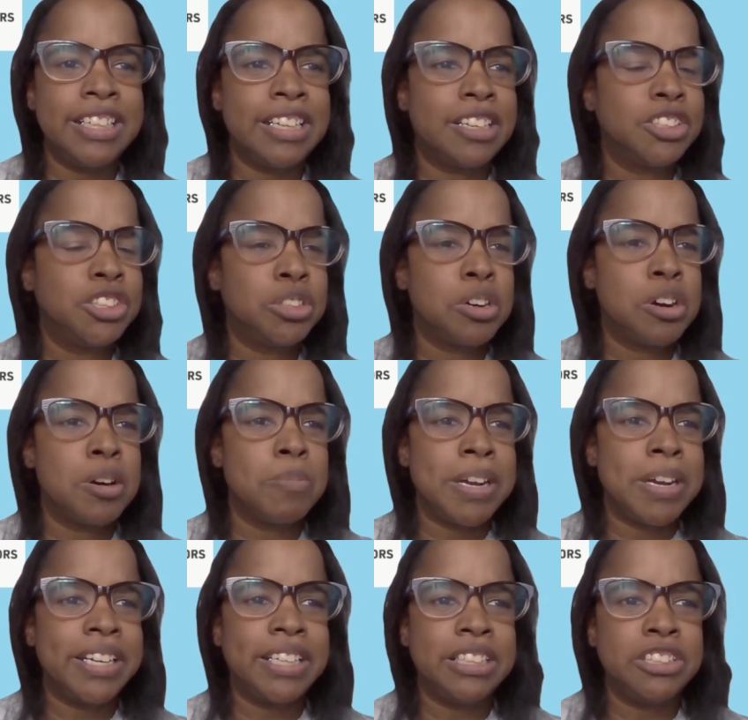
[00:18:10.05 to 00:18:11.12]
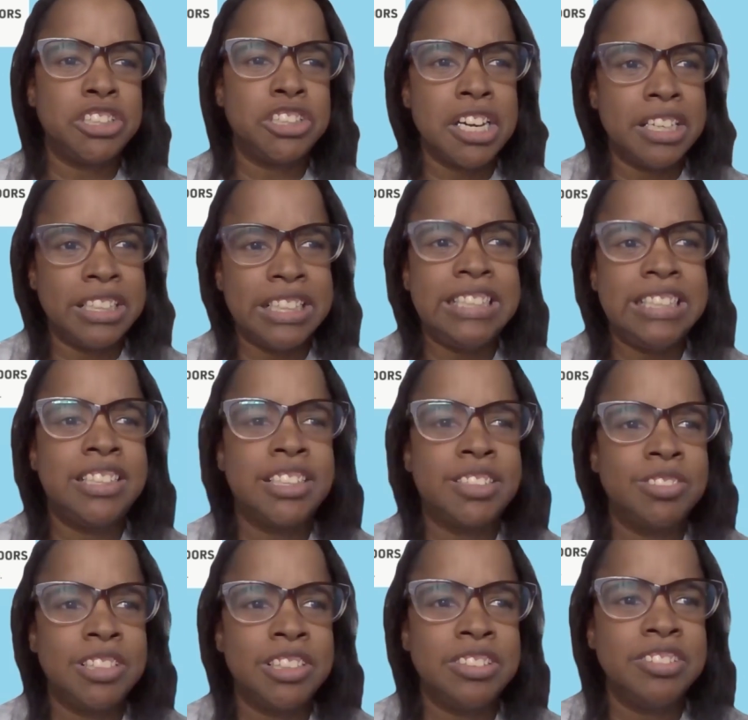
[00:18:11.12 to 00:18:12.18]
and I start making Chinese
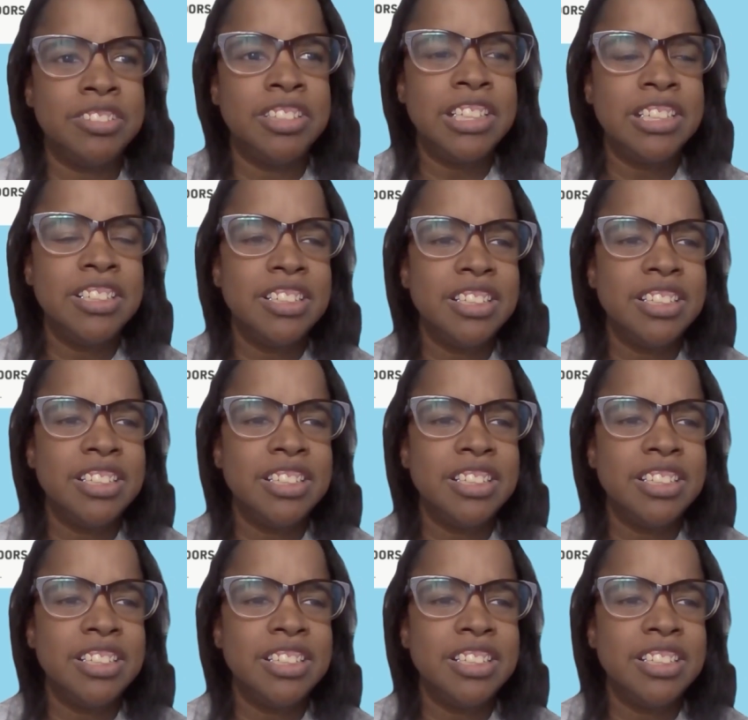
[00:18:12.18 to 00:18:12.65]
food